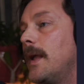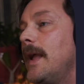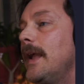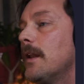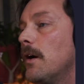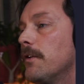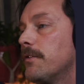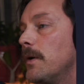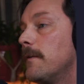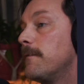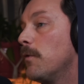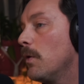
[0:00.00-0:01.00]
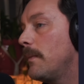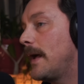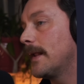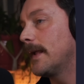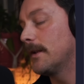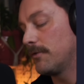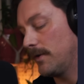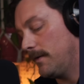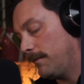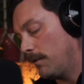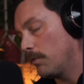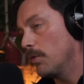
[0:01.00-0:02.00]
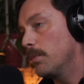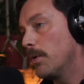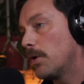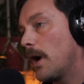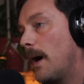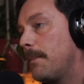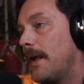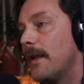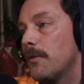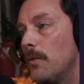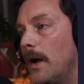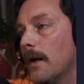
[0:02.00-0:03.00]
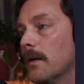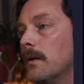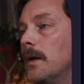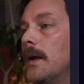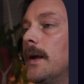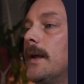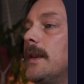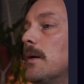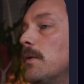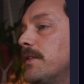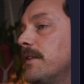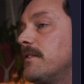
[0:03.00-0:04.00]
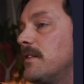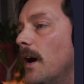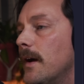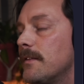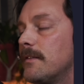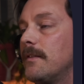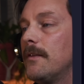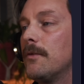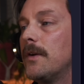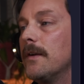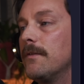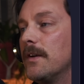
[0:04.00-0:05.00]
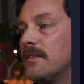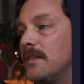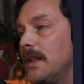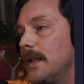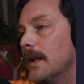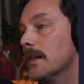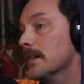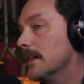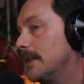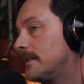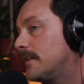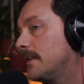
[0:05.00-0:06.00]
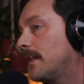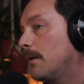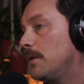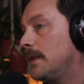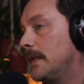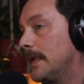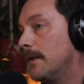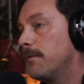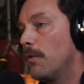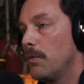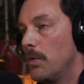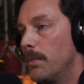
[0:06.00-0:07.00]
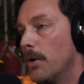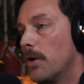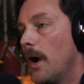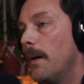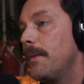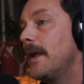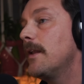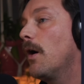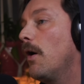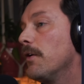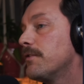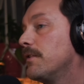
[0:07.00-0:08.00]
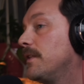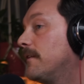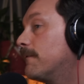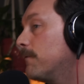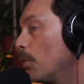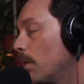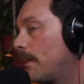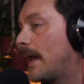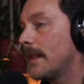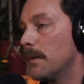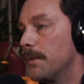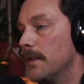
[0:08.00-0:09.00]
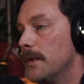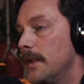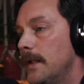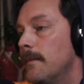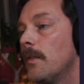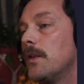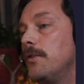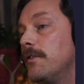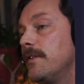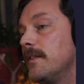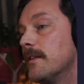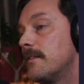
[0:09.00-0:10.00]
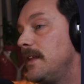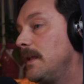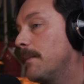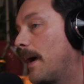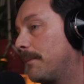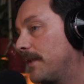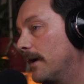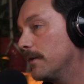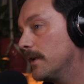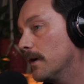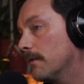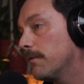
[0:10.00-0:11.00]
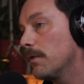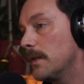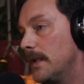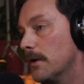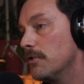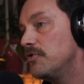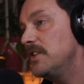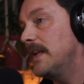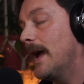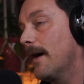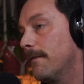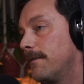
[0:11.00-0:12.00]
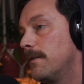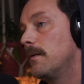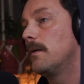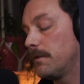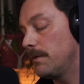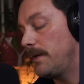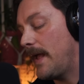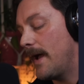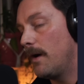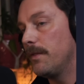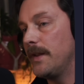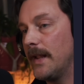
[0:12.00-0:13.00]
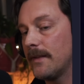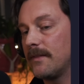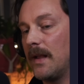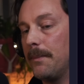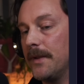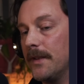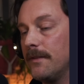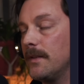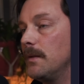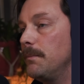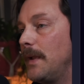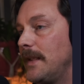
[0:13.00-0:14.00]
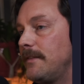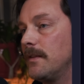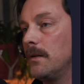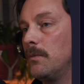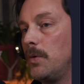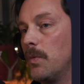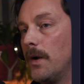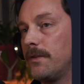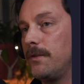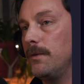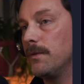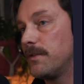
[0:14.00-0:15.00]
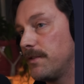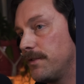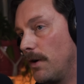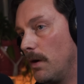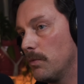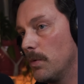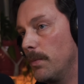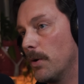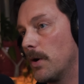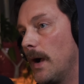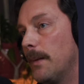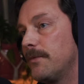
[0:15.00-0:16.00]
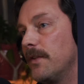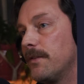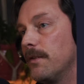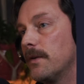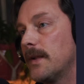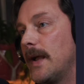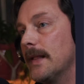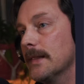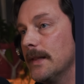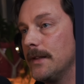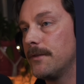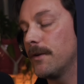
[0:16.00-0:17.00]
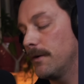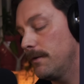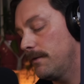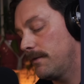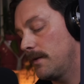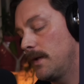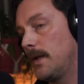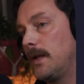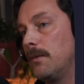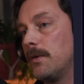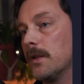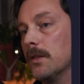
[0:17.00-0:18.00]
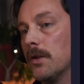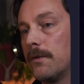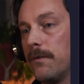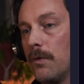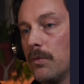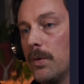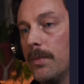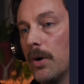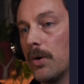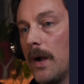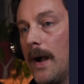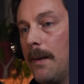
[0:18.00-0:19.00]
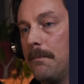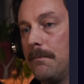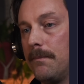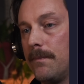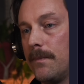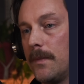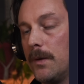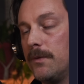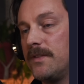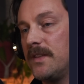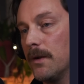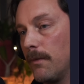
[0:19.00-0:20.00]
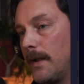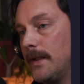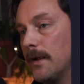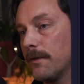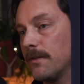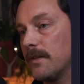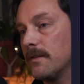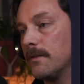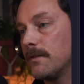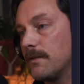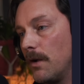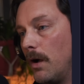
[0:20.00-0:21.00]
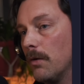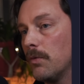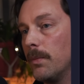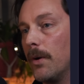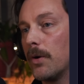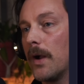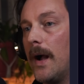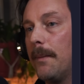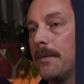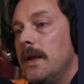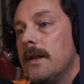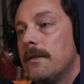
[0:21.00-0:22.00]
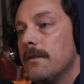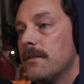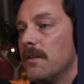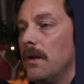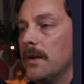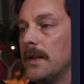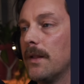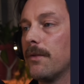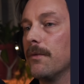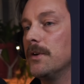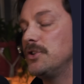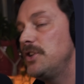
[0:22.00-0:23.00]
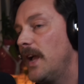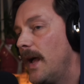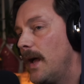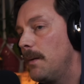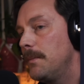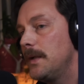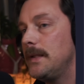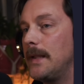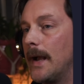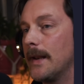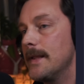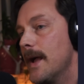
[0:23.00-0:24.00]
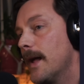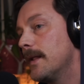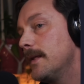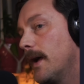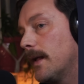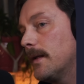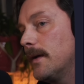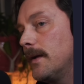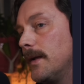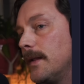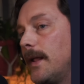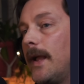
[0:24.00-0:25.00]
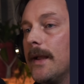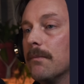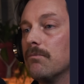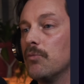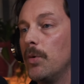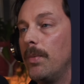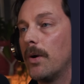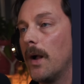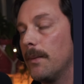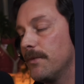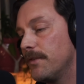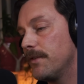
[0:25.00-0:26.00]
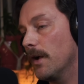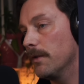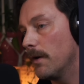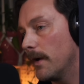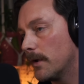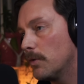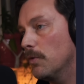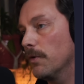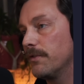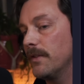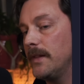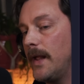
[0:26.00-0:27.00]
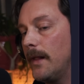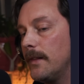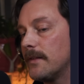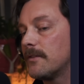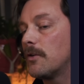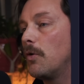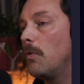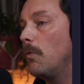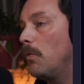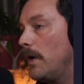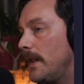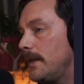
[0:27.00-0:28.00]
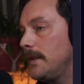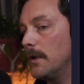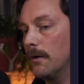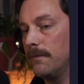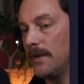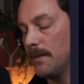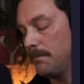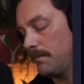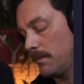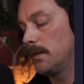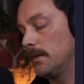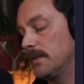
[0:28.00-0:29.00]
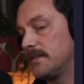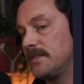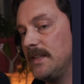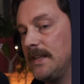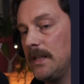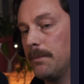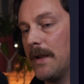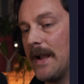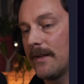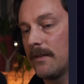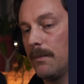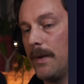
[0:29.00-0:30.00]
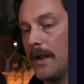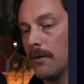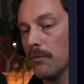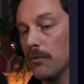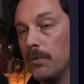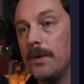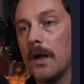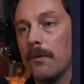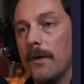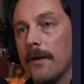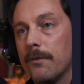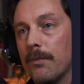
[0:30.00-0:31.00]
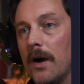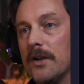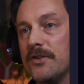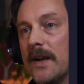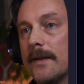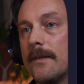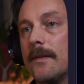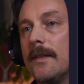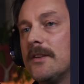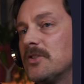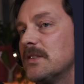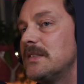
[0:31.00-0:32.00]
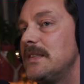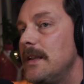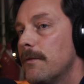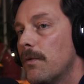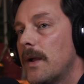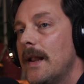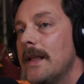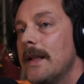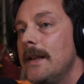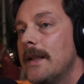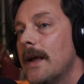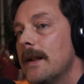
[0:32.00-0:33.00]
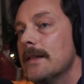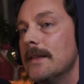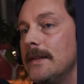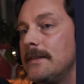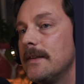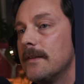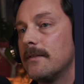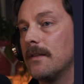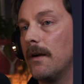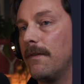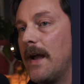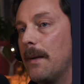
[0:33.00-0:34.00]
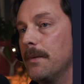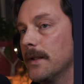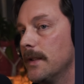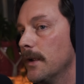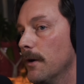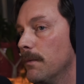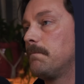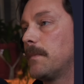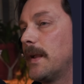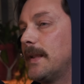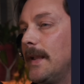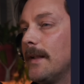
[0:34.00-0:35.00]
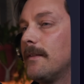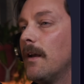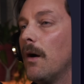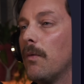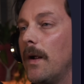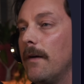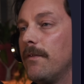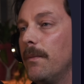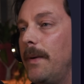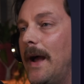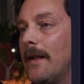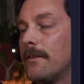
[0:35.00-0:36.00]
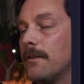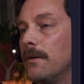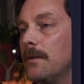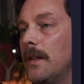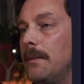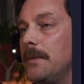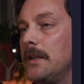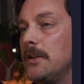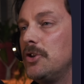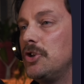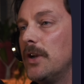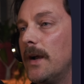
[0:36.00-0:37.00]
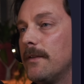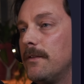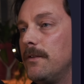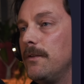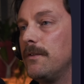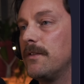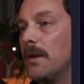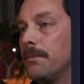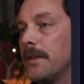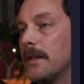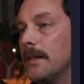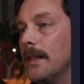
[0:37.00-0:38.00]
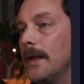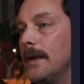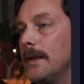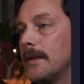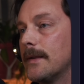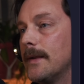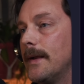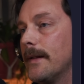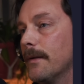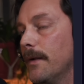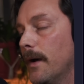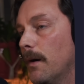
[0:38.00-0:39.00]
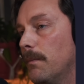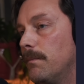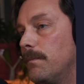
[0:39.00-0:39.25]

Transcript: and also a formatting entry for RuboCop as well. Now what this does is this will give us the linting that we need for RuboCop and also the formatting ability using this key map down here for leader G F. So now the next step is in Mason, we want to install RuboCop. So let's look at linters and we can look for RuboCop and we see it right here. So let's install RuboCop and it's installing it through a gem, yada, yada, yada. And hey, RuboCop's installed. All right, cool. So now let's quit NeoVim. Let's C D back to my Ruby on Rails project and let's just see if we're getting any kind of linting stuff happening here. I can't tell right off the bat. So let me just do something like, I don't know.